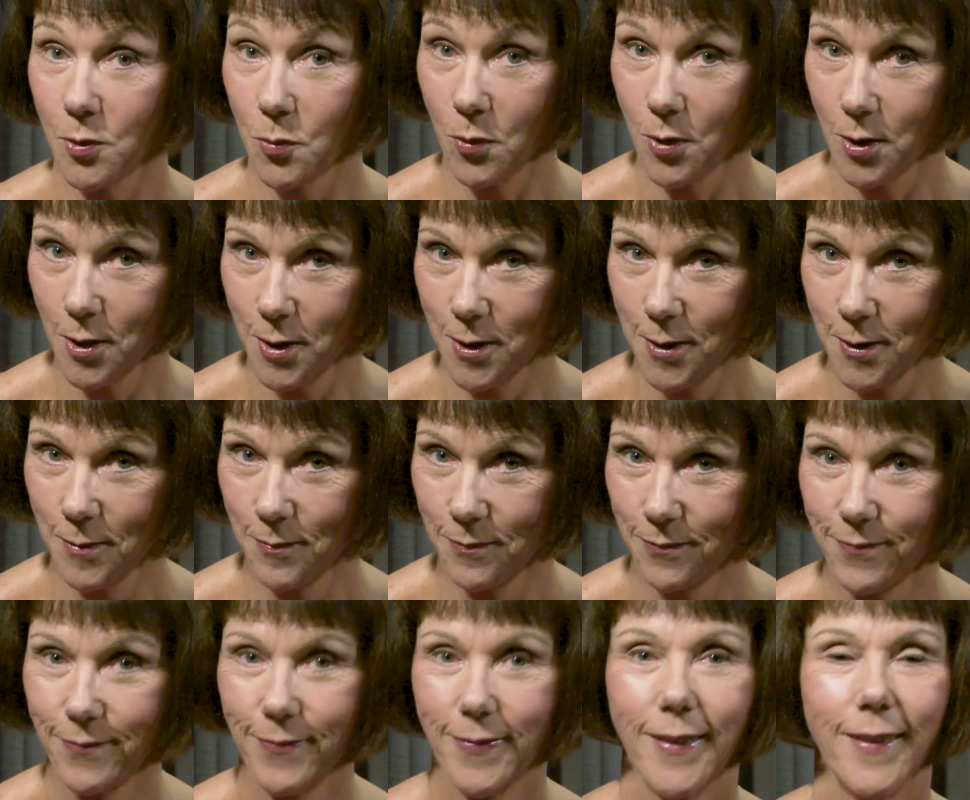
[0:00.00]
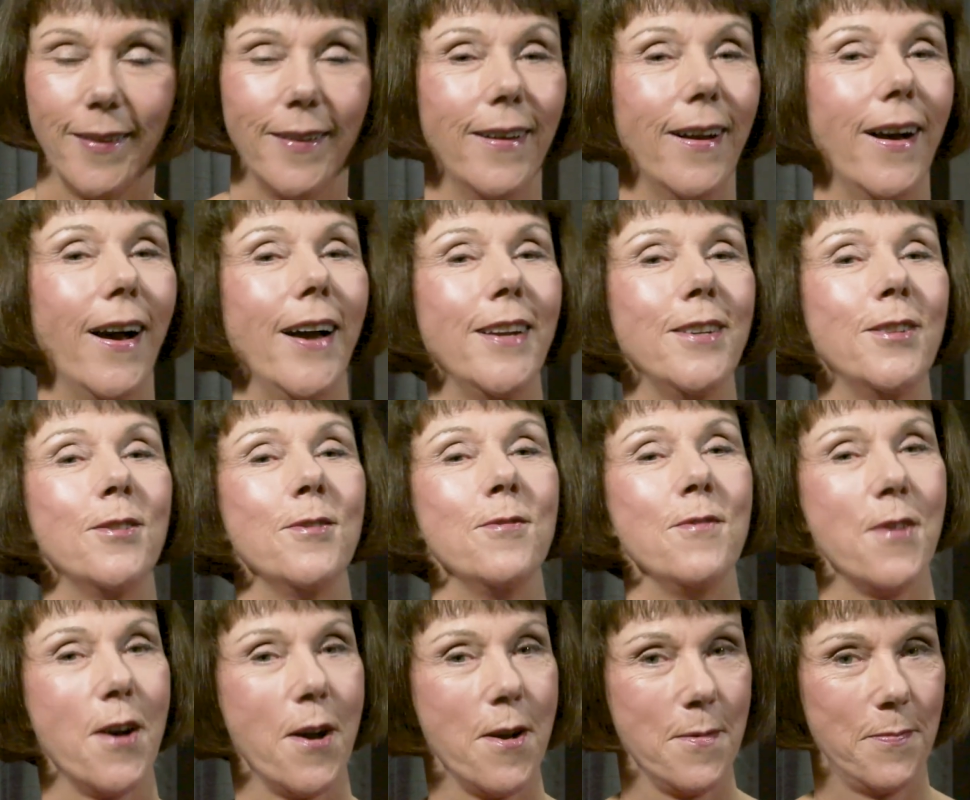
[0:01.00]
word? I
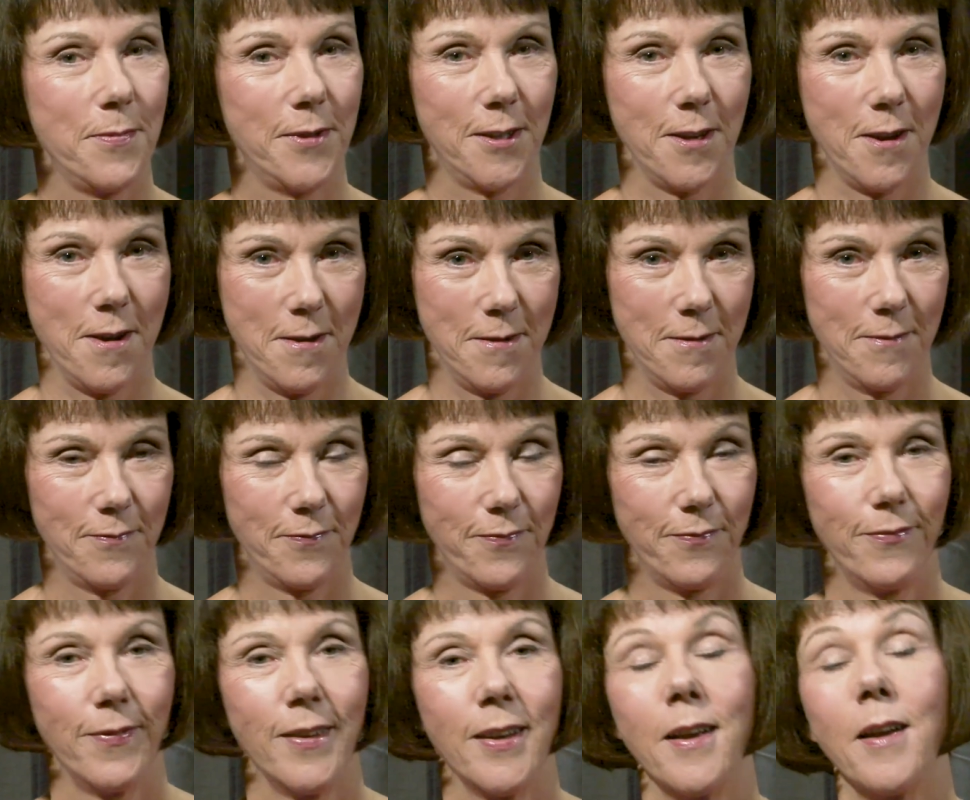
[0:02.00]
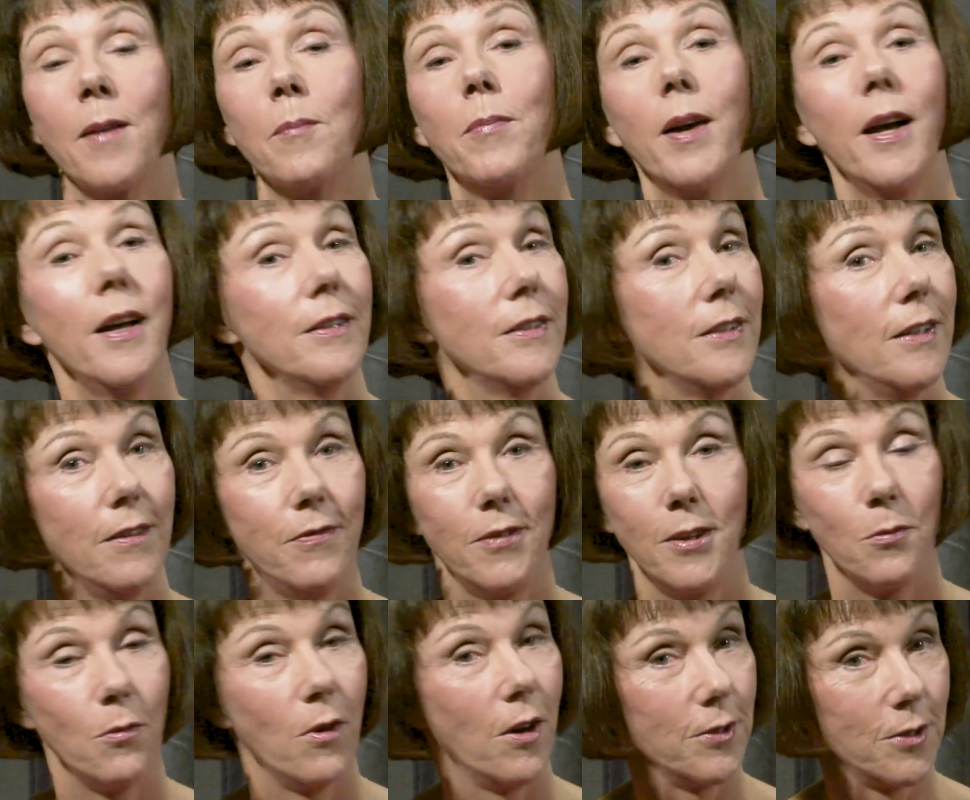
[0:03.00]
do hope so. But if
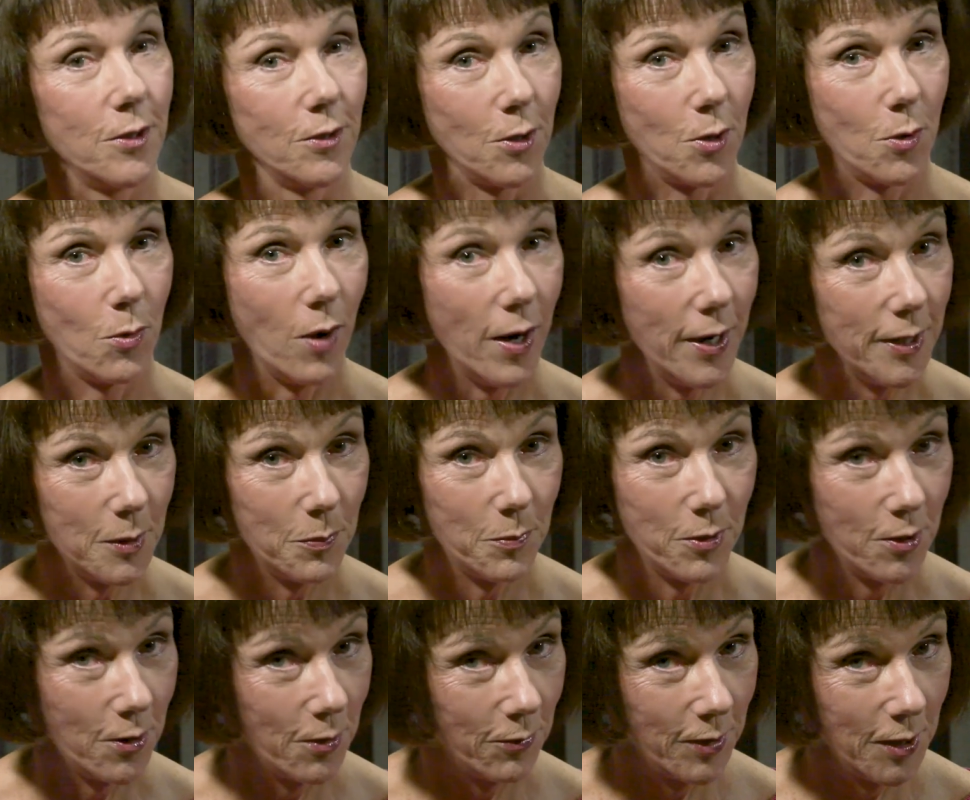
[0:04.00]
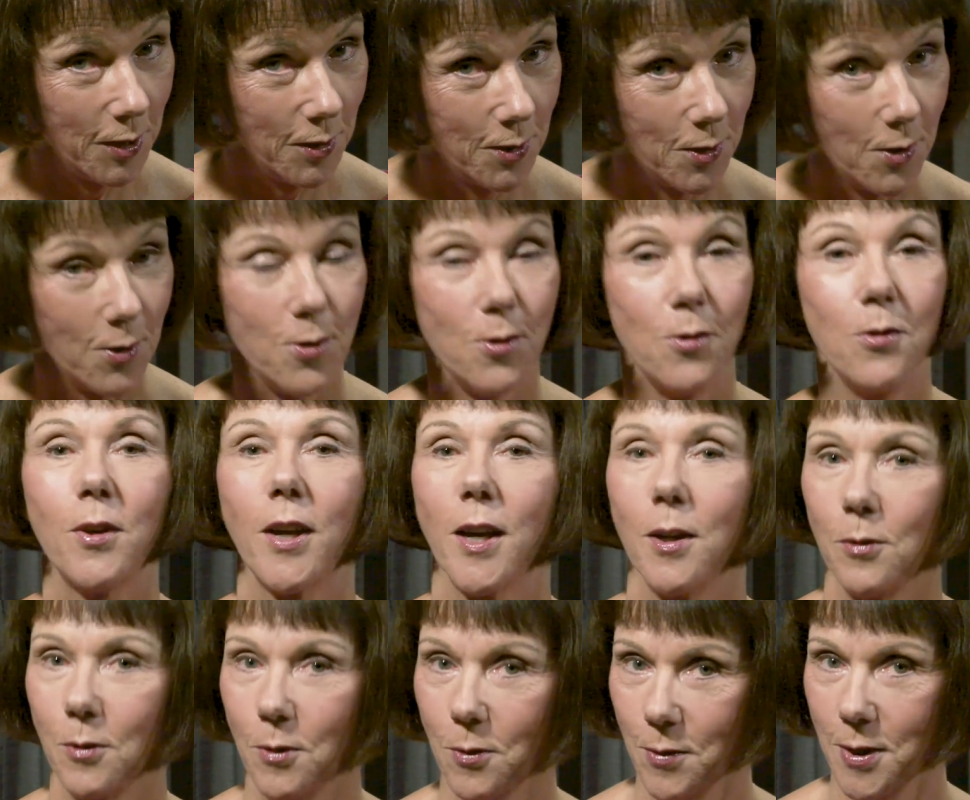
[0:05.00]
it wasn't quite perfect, you can
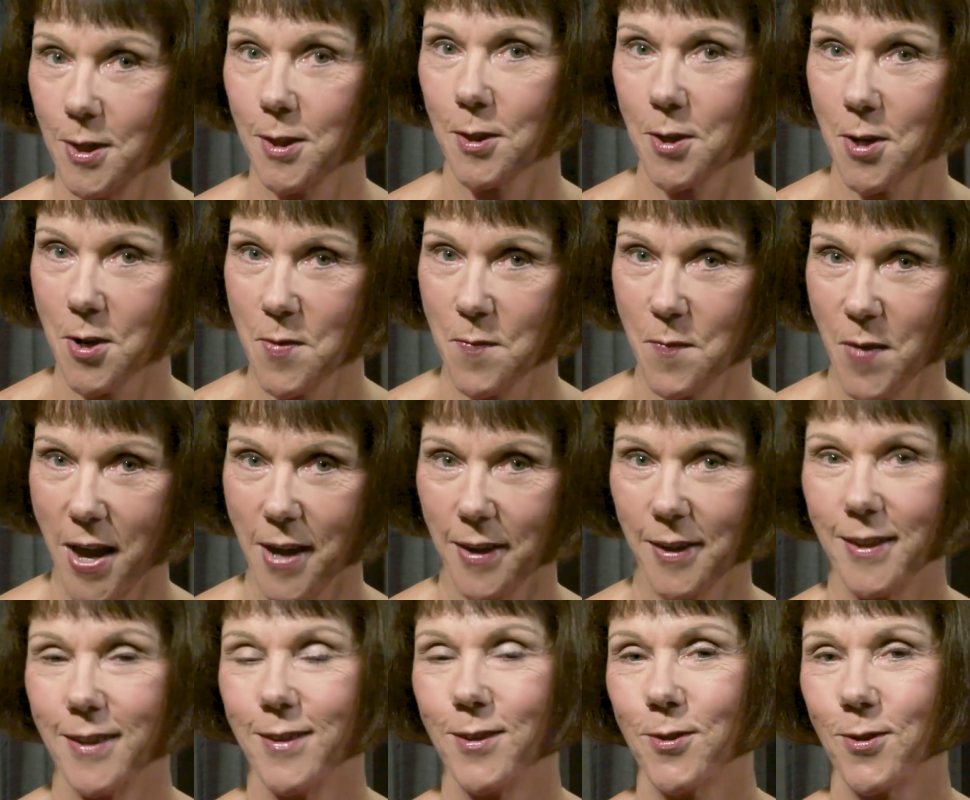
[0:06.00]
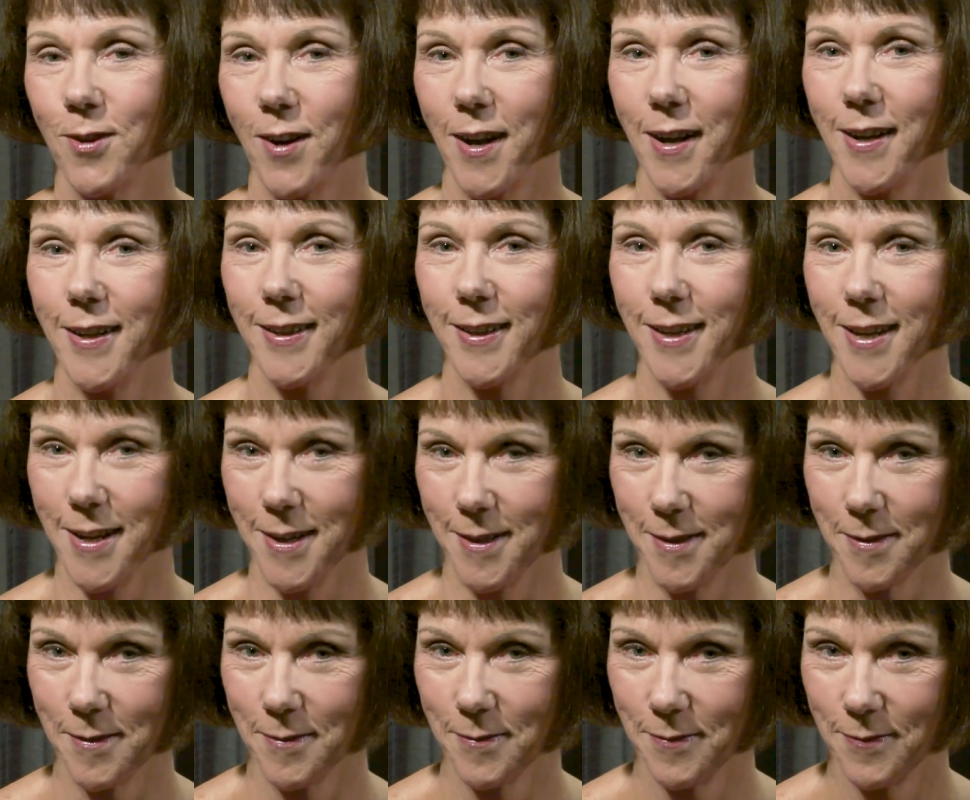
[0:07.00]
always go back and try again.